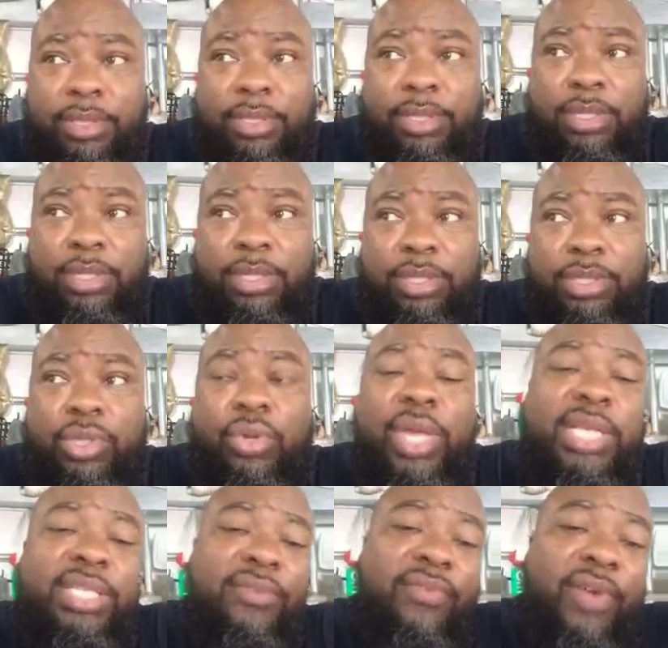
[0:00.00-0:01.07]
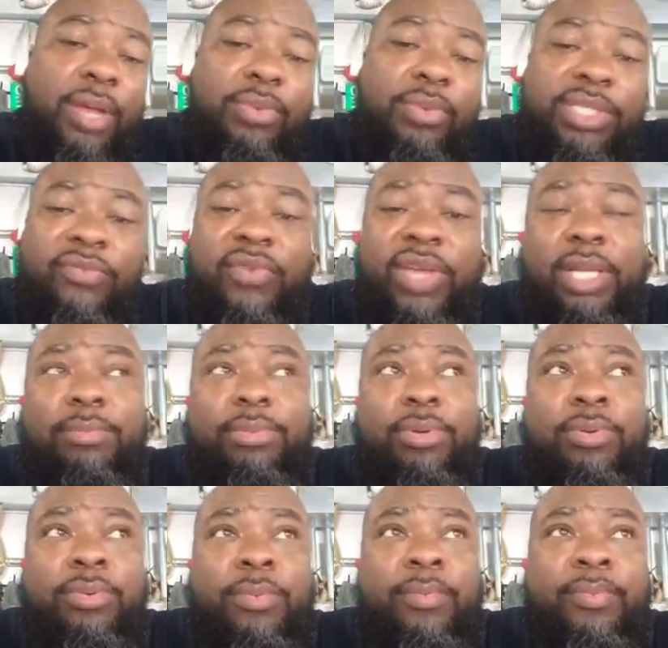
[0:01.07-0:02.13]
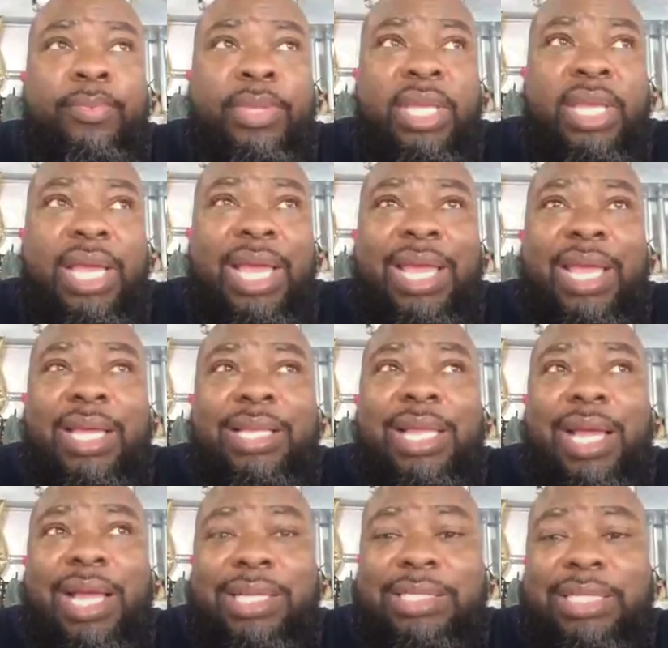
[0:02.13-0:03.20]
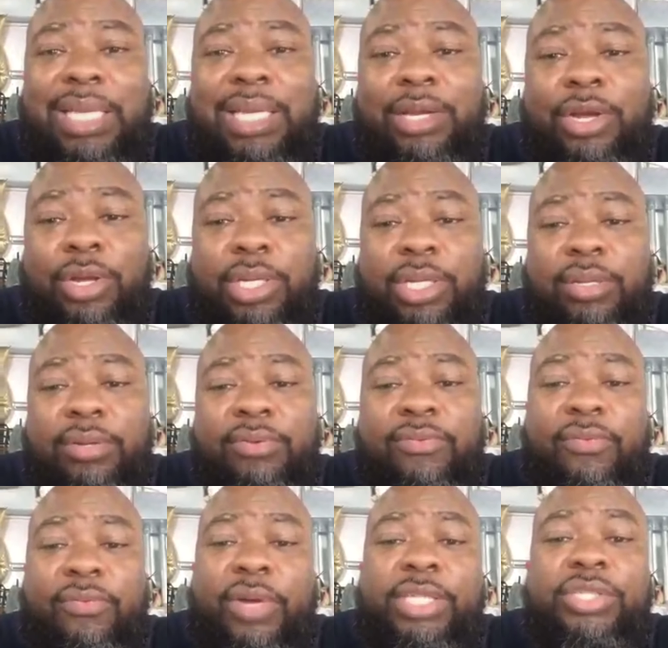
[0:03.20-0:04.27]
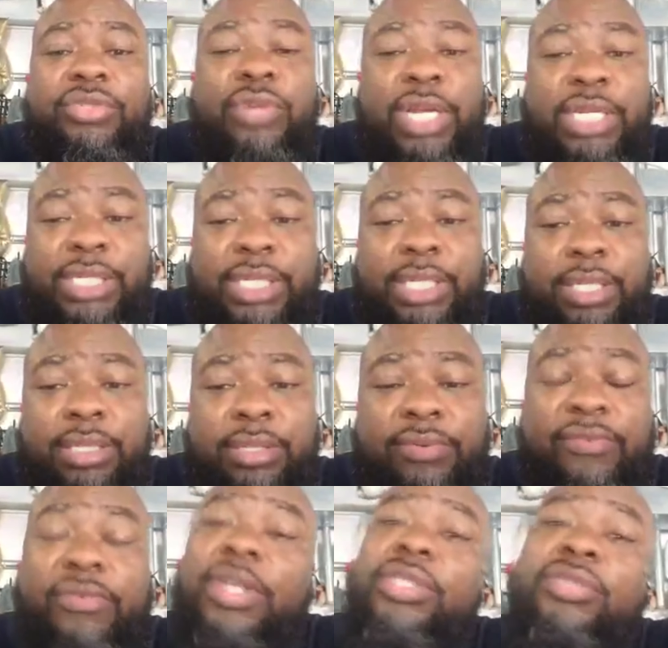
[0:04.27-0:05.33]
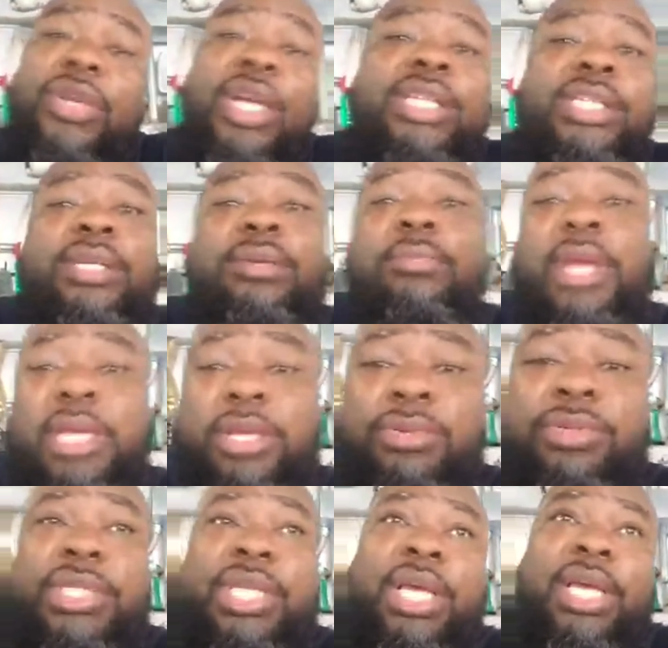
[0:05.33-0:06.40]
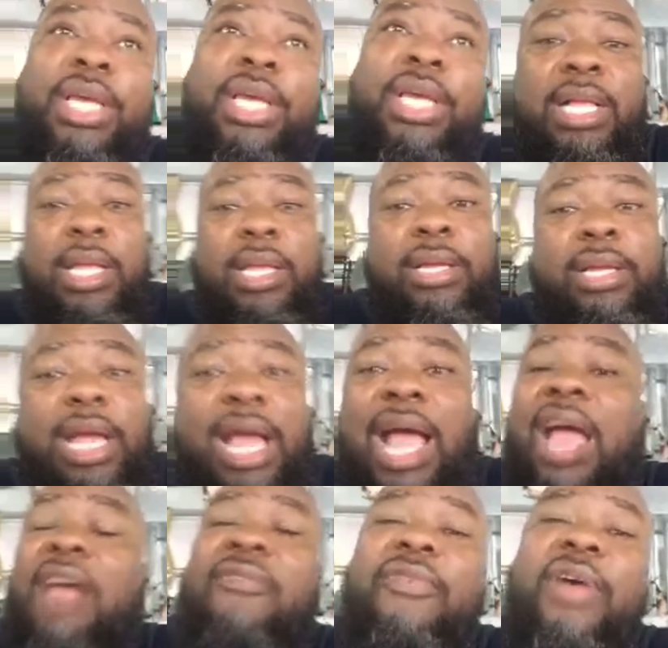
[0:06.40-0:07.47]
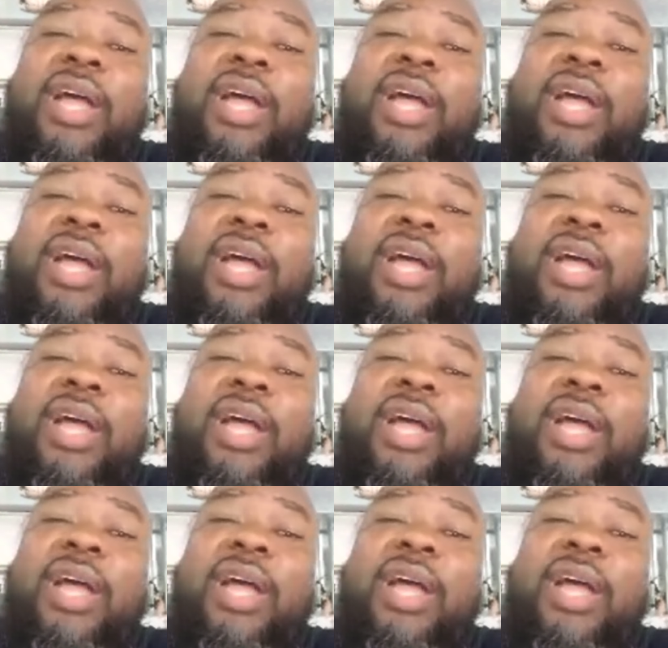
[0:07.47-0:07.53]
So he has to fight what's available. And like I said earlier, frustration. Frustration will make you say, I fight